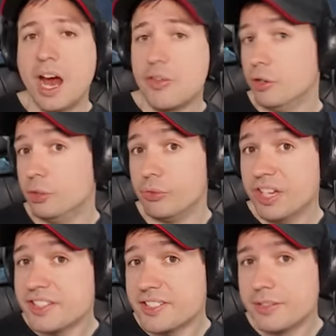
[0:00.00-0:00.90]
either do
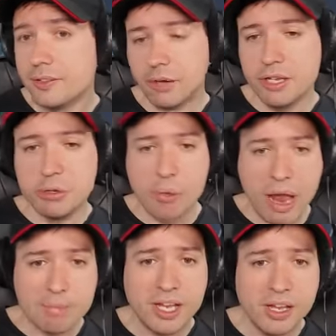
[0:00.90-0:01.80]
this, right, you
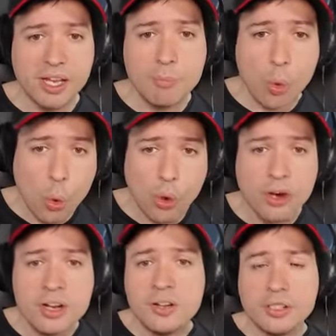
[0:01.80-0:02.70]
ram kill him,
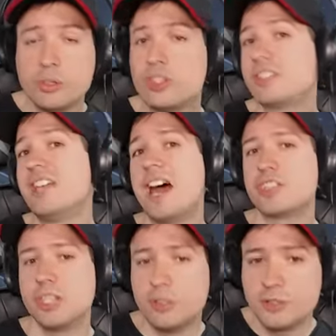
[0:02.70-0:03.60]
or you just
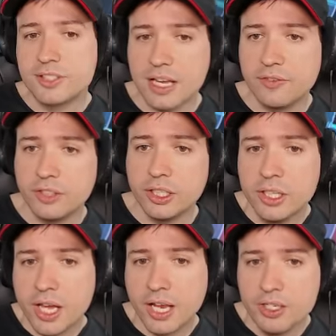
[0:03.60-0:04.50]
dash into safety
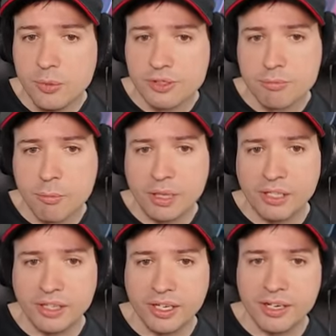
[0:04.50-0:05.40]
and use the
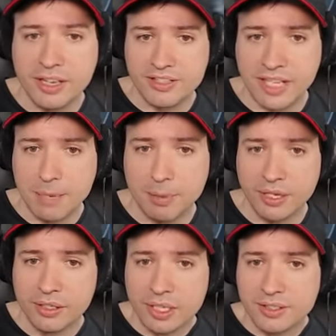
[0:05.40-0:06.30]
mobility in an
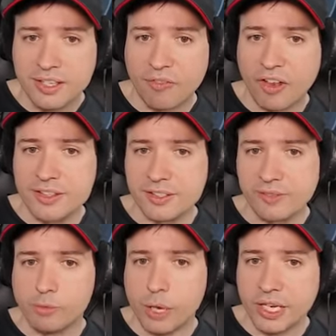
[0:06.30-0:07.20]
escaping
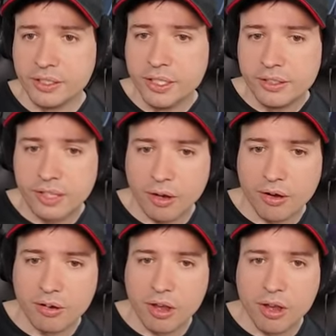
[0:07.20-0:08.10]
defensive way. There
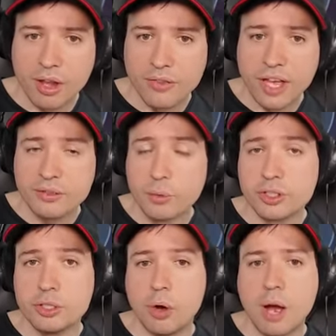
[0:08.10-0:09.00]
are, uh, that Those
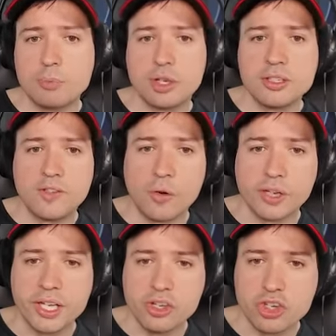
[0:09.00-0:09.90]
are your options for
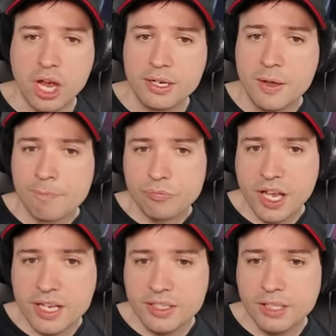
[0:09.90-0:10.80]
the kill shot.
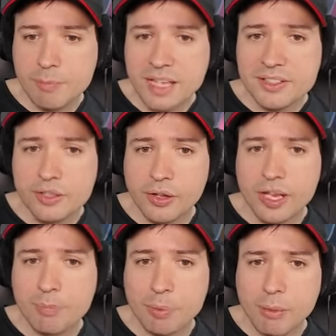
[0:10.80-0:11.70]
And it makes it,
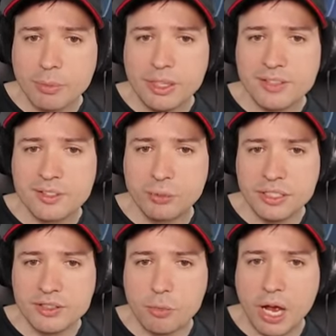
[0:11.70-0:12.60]
it probably is the
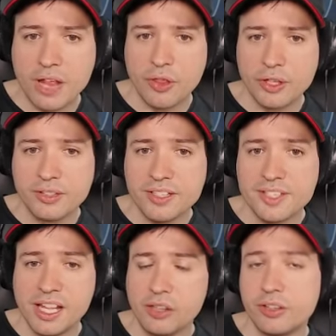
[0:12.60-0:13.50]
reason why I think this
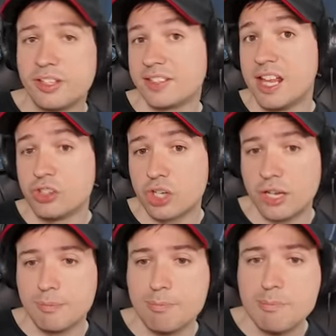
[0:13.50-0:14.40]
kill, this kill
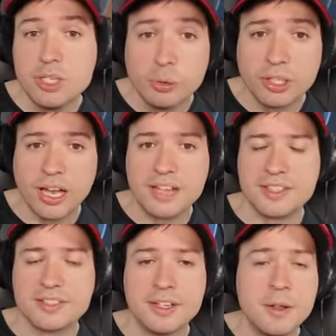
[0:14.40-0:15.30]
shot
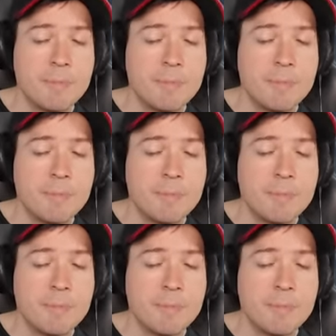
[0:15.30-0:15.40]
utilizes